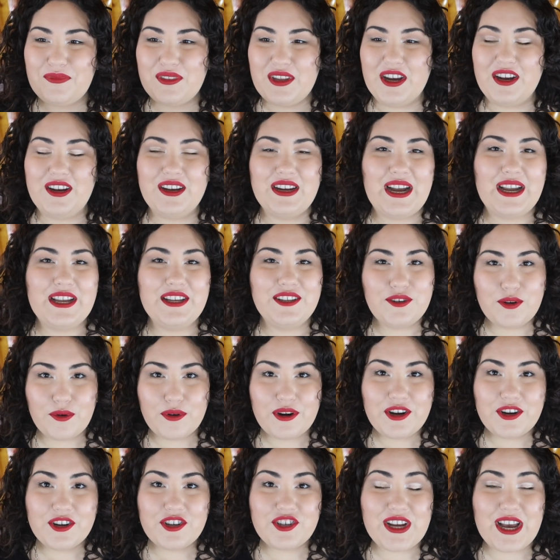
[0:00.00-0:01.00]
oh, I
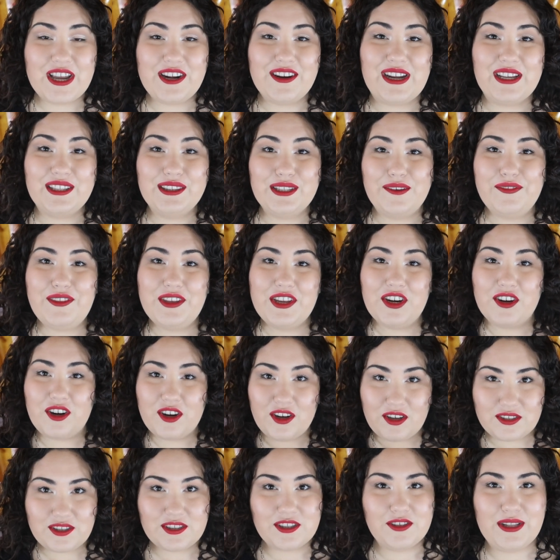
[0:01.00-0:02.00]
adore your channel. I love that you're
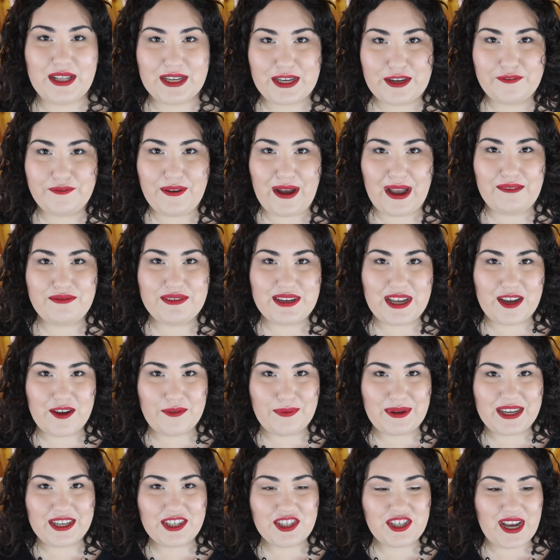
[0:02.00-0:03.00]
also like a five day a
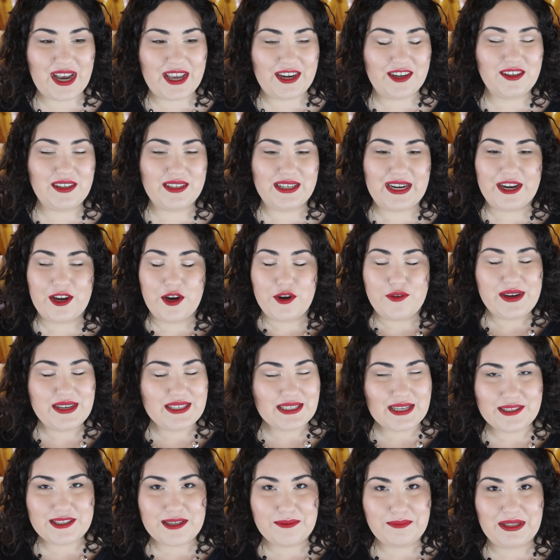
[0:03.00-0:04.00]
week channel and I always
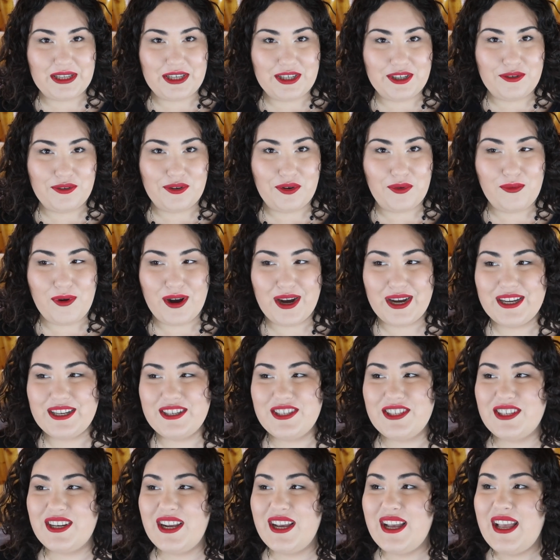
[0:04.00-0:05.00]
have something new to
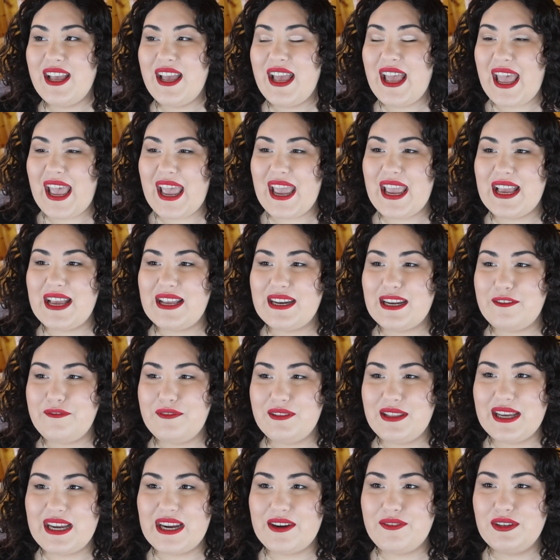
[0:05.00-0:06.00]
watch, and I
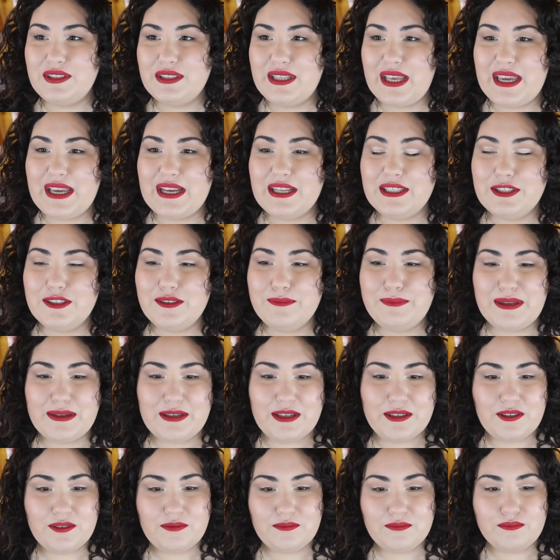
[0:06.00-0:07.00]
feel like I relate a little
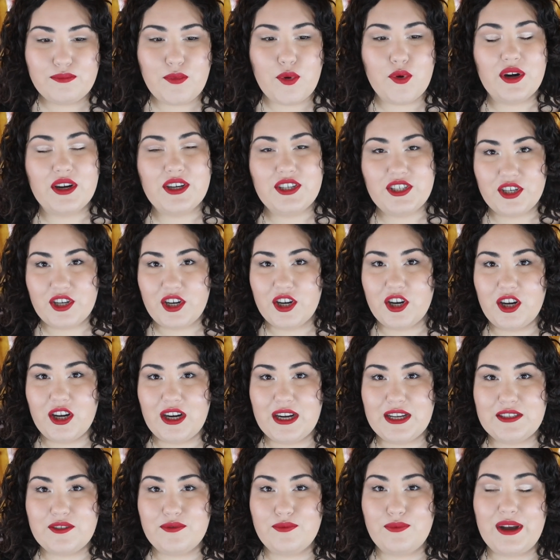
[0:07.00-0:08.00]
bit more to her
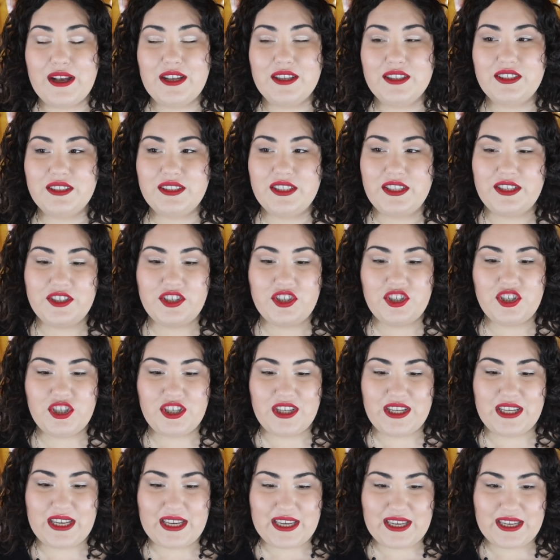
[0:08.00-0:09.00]
as well, since
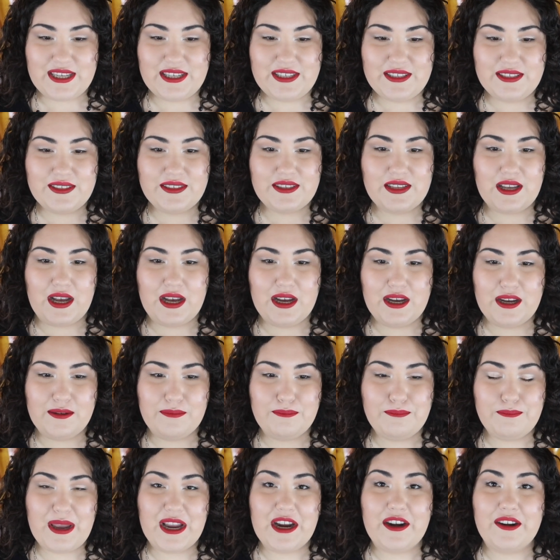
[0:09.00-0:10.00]
she is
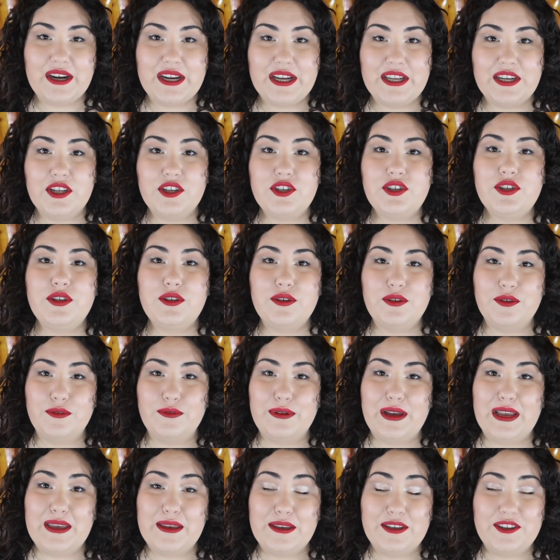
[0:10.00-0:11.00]
um, married
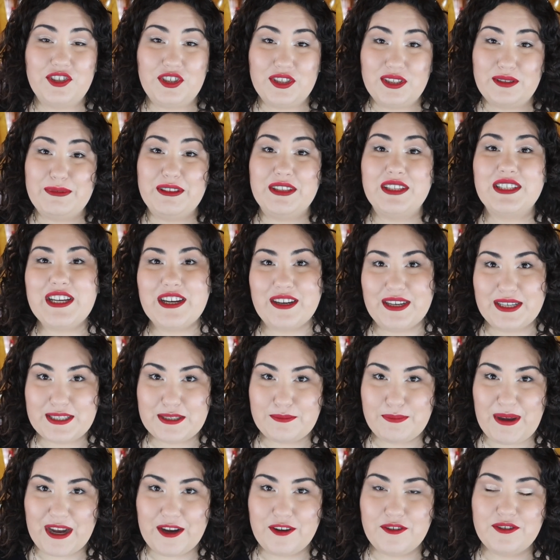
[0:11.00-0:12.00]
to a she's a military
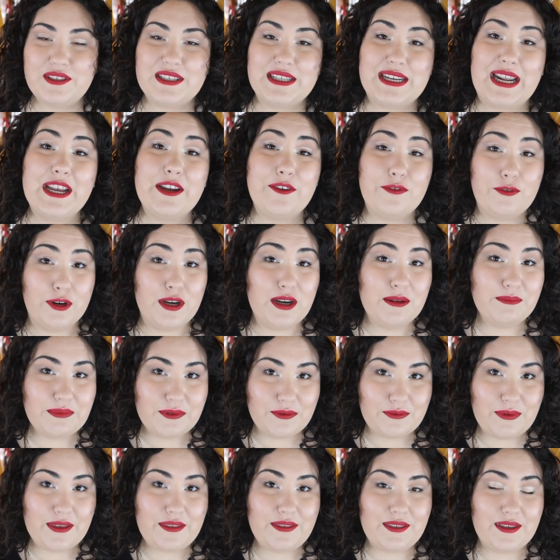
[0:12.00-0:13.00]
spouse, and I grew up
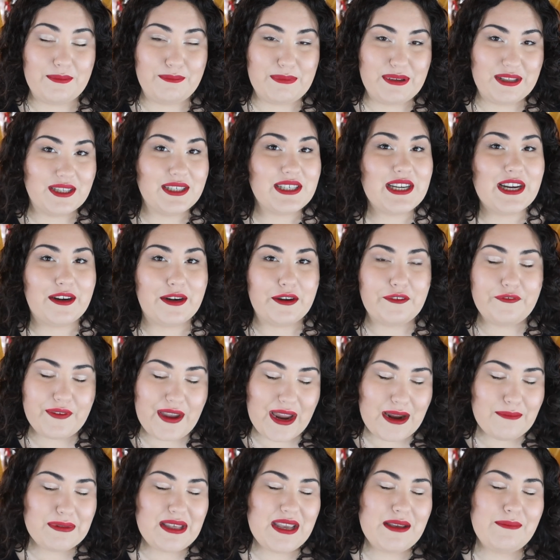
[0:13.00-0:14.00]
with a military
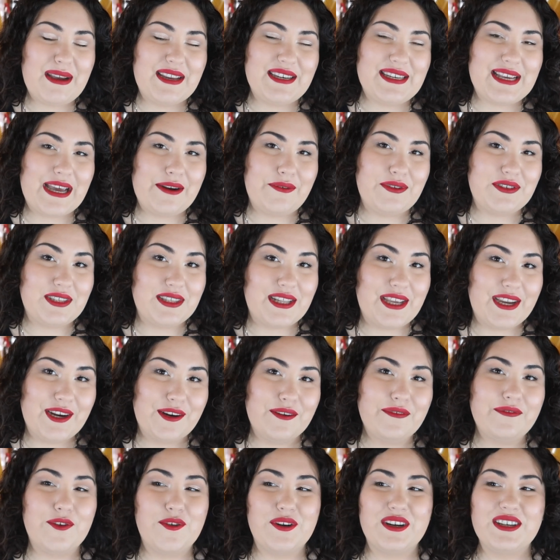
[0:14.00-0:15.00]
family. My dad was in the
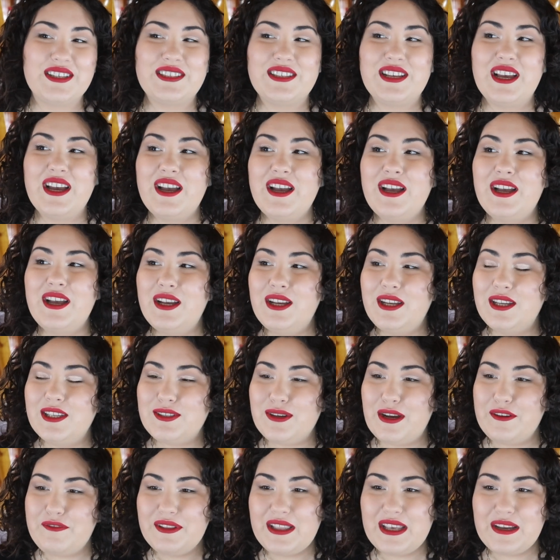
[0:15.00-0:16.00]
Air Force,
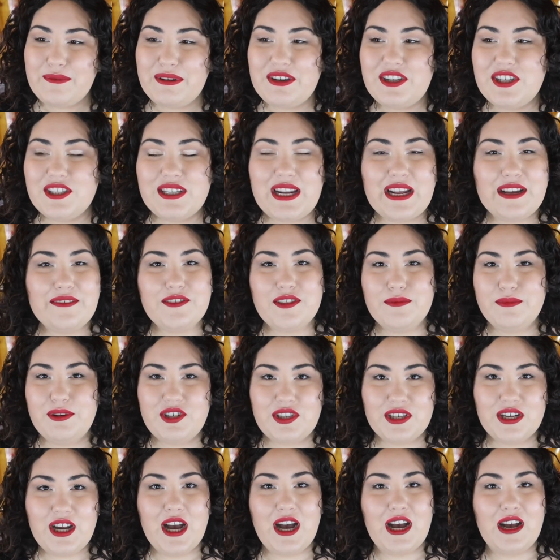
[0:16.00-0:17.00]
so I feel like we just have so
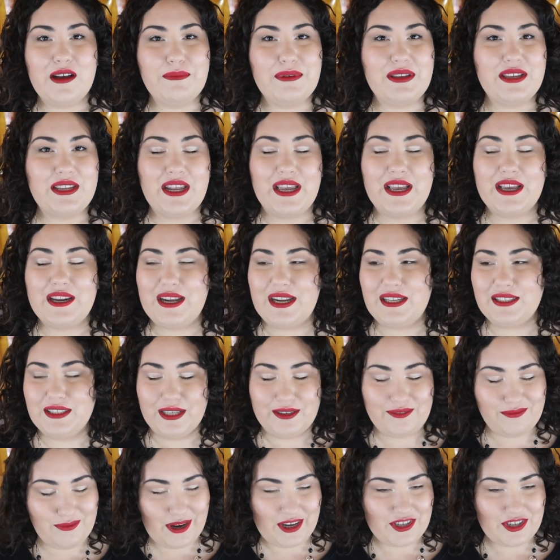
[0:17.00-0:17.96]
much in common, and I love